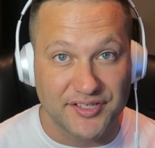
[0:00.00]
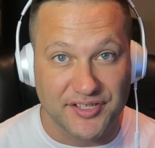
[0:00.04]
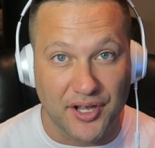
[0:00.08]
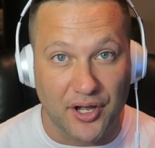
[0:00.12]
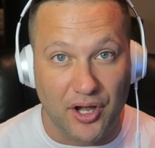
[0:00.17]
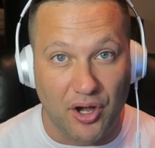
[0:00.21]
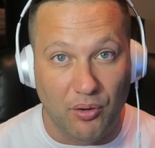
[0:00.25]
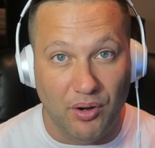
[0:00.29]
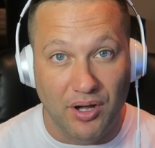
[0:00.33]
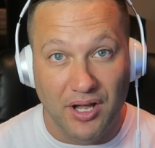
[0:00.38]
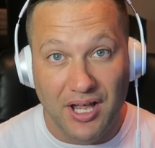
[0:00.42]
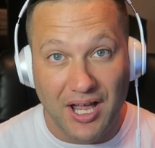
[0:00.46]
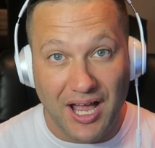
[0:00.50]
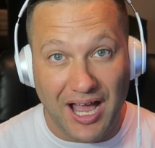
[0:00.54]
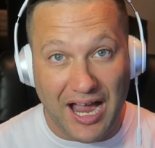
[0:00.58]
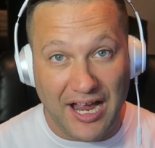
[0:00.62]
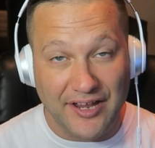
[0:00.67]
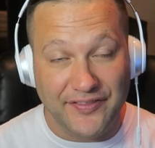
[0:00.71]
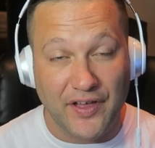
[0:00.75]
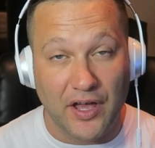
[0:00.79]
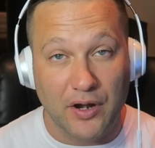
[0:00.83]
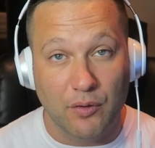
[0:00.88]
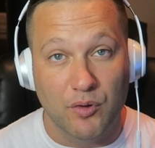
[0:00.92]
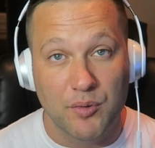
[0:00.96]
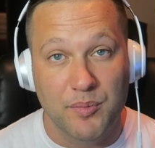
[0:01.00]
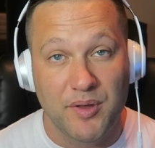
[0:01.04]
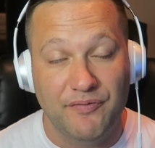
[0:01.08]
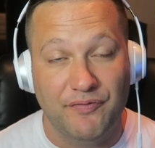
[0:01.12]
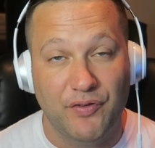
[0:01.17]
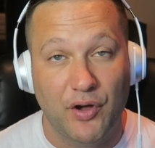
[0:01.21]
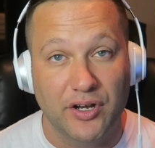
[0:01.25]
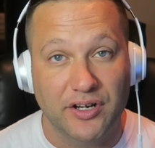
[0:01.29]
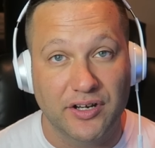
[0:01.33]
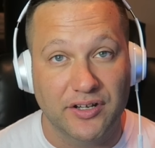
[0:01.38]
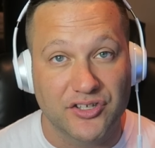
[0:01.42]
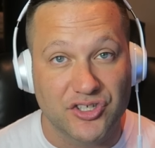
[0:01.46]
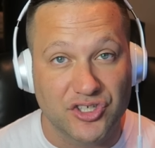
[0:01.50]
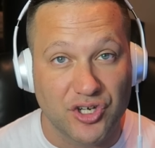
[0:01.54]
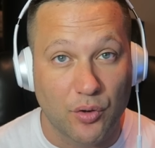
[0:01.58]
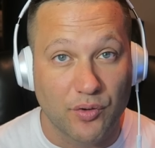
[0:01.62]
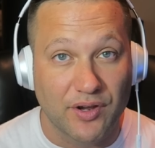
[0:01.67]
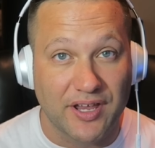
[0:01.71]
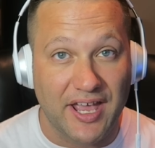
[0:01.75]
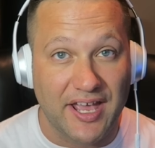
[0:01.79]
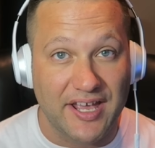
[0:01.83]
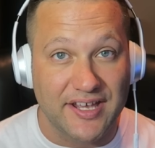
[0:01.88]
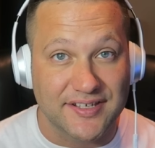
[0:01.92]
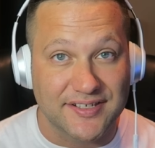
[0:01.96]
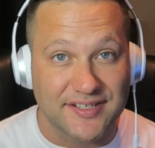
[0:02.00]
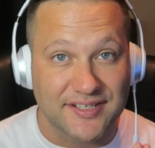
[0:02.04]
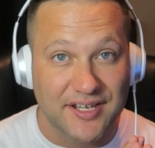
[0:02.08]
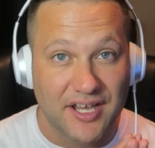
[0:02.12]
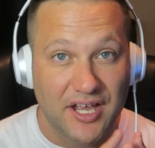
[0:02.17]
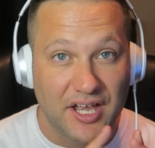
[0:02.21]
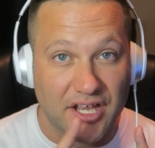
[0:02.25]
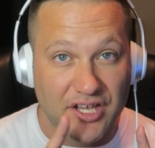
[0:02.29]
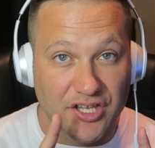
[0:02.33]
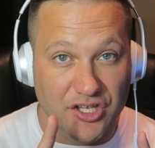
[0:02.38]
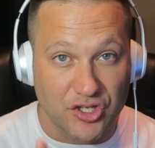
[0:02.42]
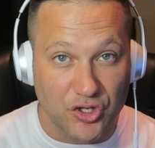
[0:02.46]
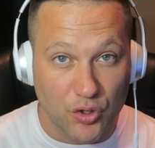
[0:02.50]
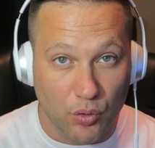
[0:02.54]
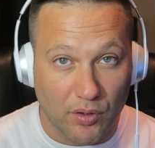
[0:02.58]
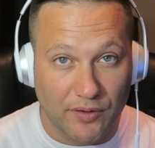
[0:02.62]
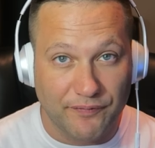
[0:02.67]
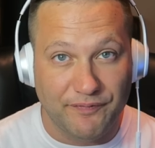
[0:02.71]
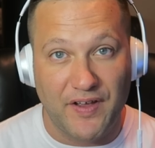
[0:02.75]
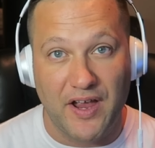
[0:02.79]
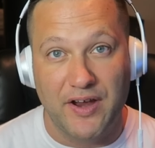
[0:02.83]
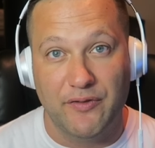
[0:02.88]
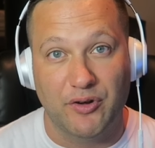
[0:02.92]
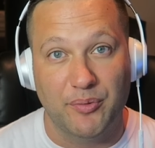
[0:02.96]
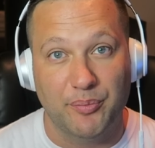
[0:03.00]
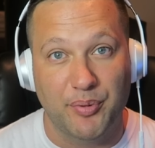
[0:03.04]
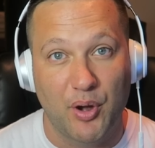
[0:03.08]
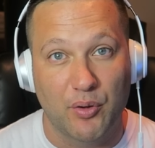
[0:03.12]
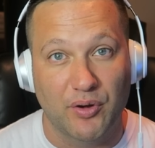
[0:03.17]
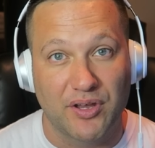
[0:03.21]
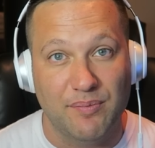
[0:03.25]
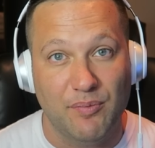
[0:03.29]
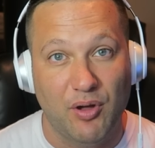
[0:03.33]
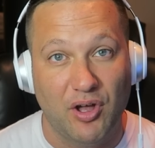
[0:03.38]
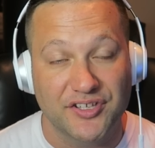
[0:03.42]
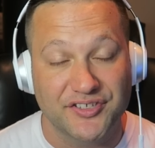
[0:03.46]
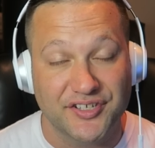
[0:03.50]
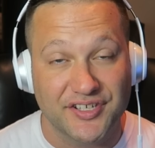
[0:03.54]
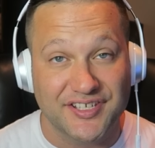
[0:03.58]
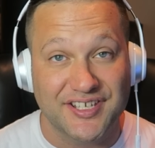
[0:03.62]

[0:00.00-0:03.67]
So I thought it would be fun to showcase your favorite Pokemons.